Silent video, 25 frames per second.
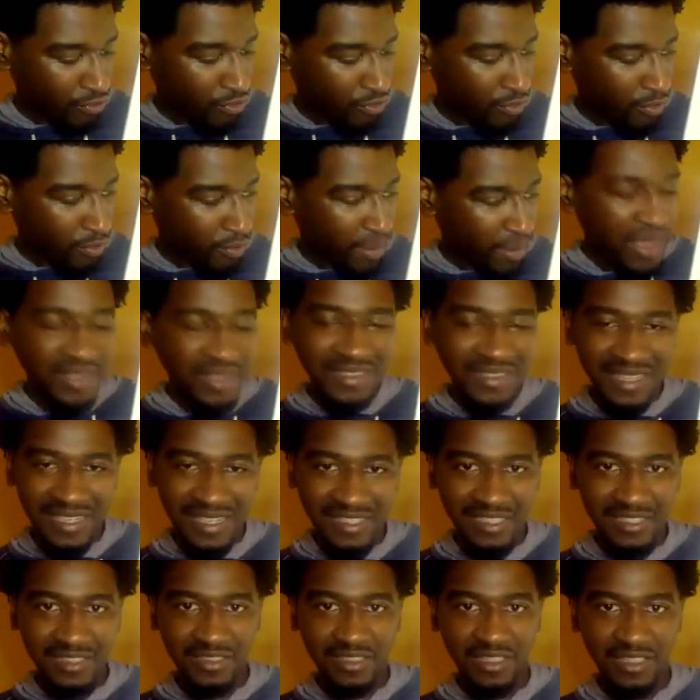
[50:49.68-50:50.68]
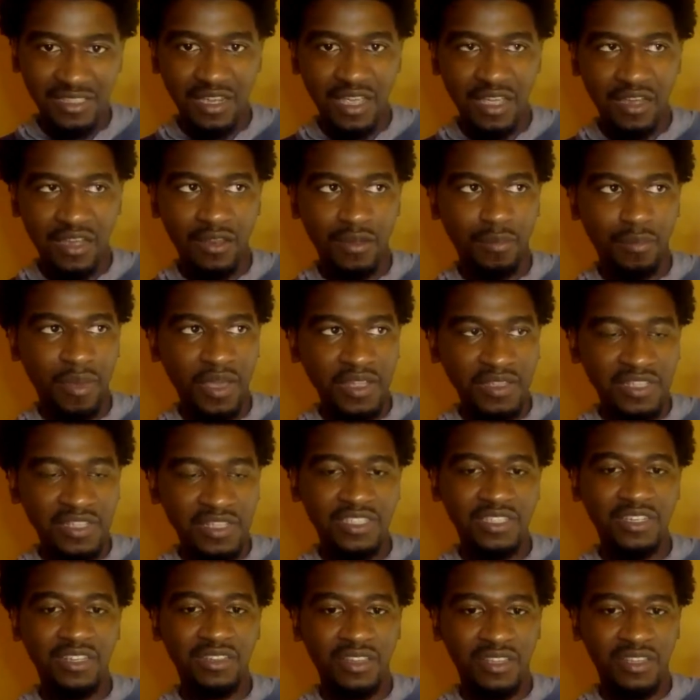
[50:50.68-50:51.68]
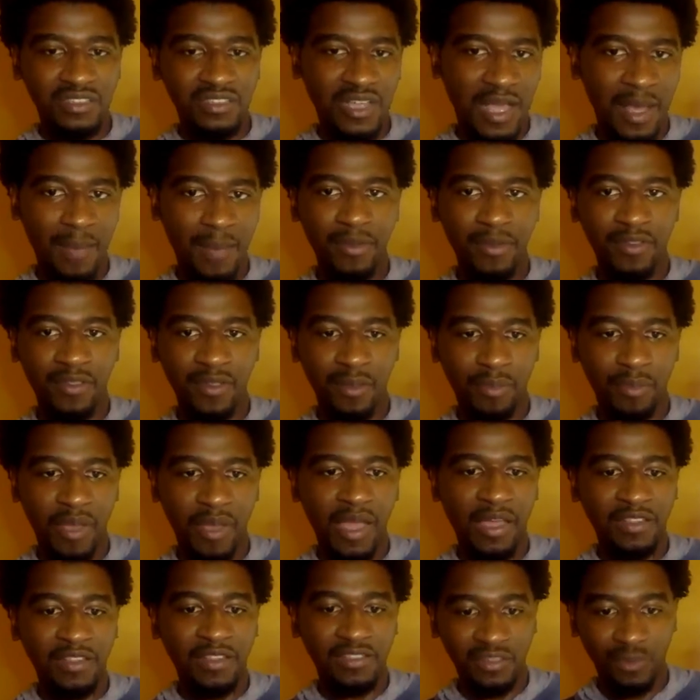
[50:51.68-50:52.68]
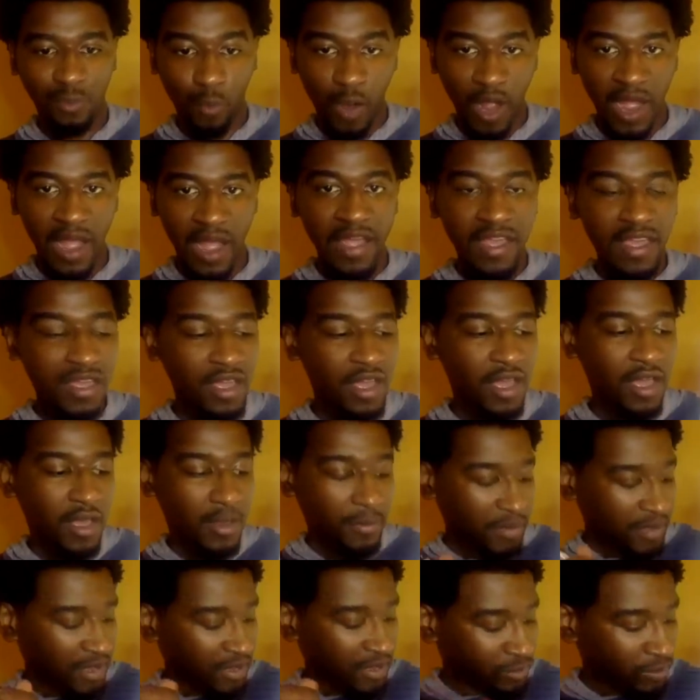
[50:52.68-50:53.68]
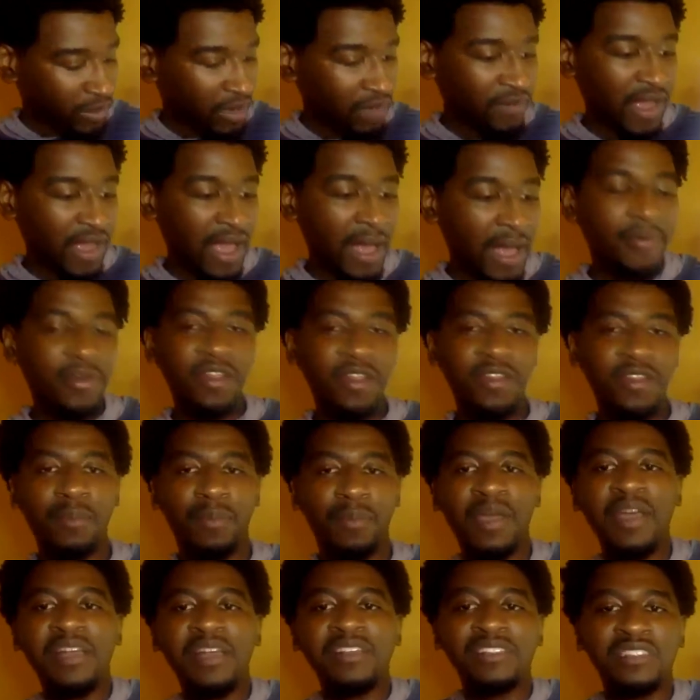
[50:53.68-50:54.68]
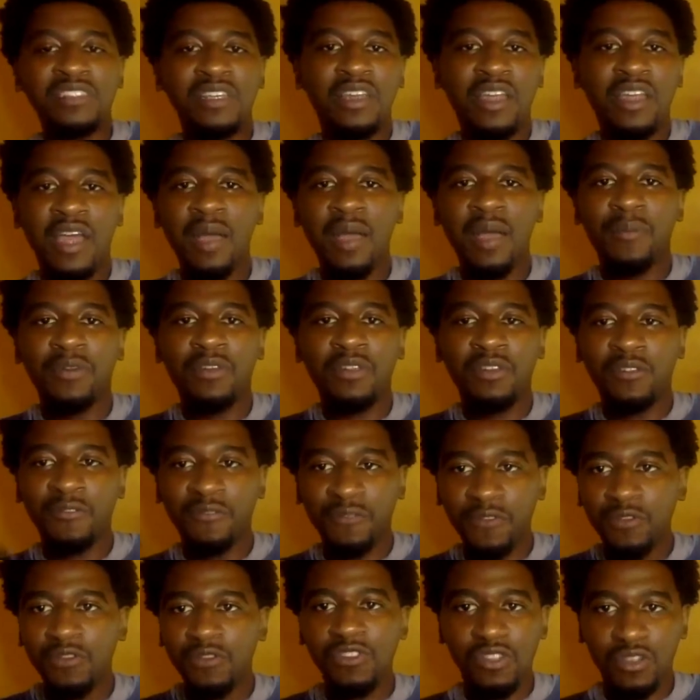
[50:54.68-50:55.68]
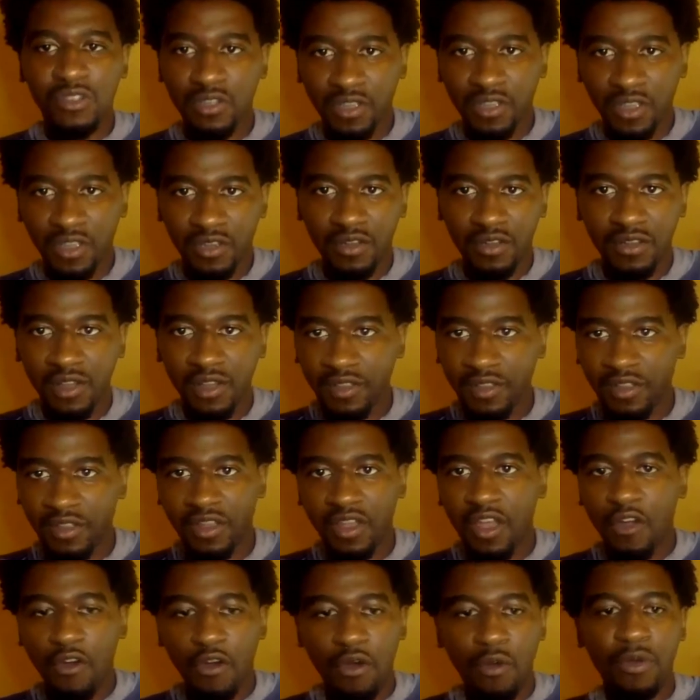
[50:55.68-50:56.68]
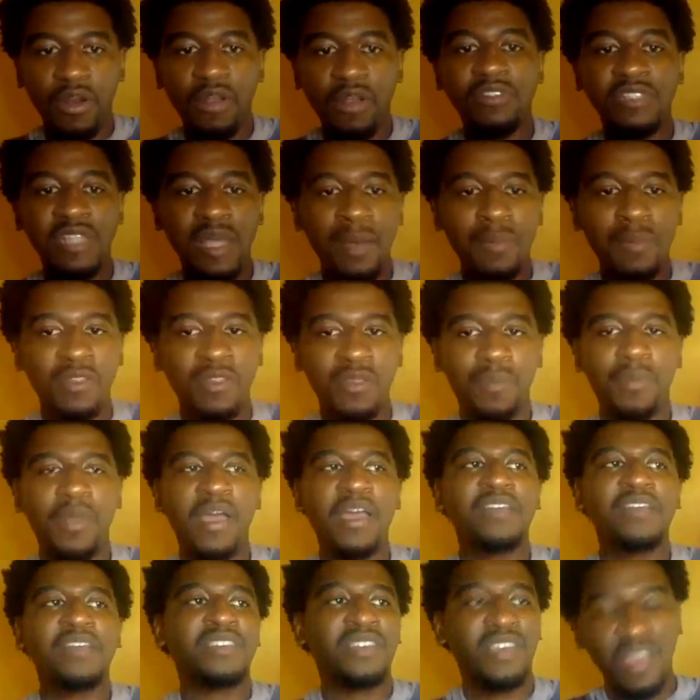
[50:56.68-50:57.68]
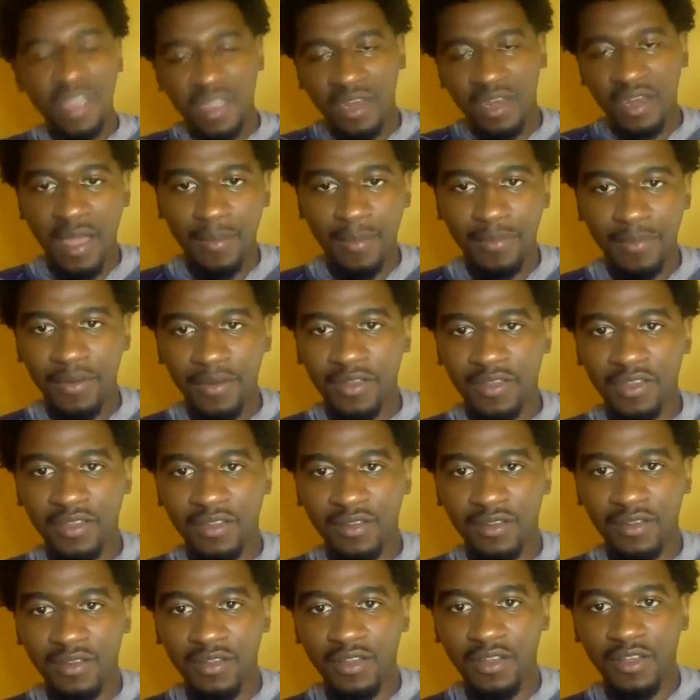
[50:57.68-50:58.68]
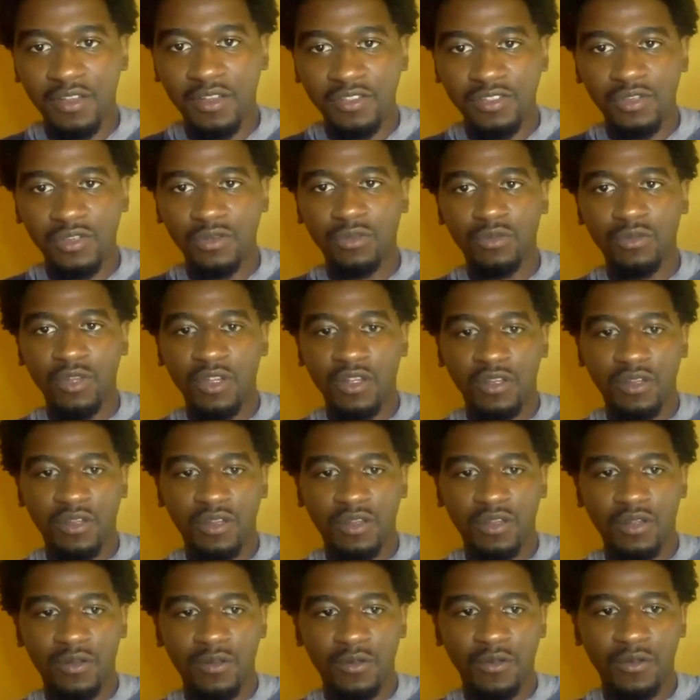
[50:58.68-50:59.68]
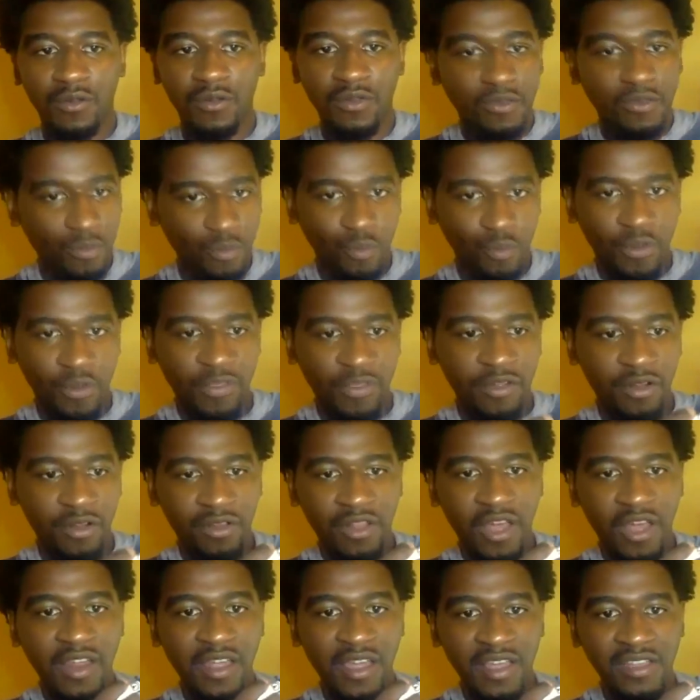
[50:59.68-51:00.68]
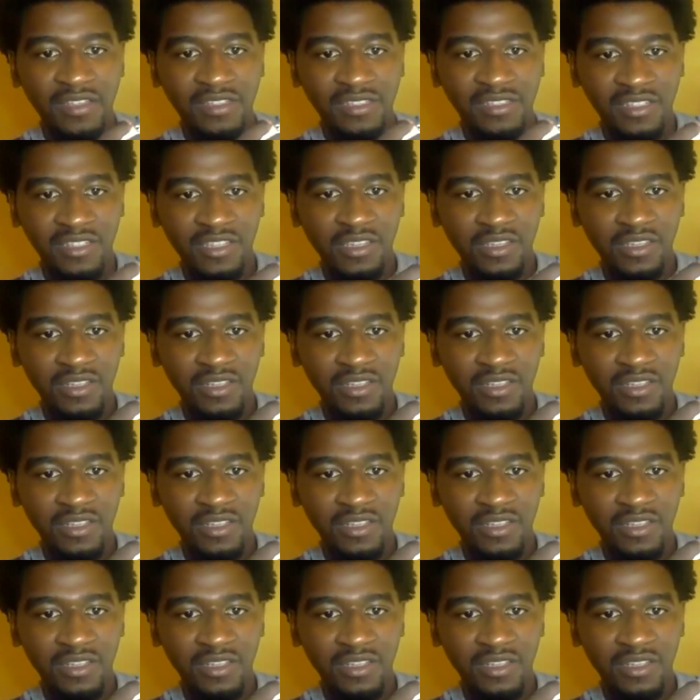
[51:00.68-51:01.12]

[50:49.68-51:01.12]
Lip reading: pay attention to data, pay attention to things that happened in the past. Why? Because whatever happened in the past is going to happen in the future again. Or whatever's happened in the past can happen again. So while there are a lot of SE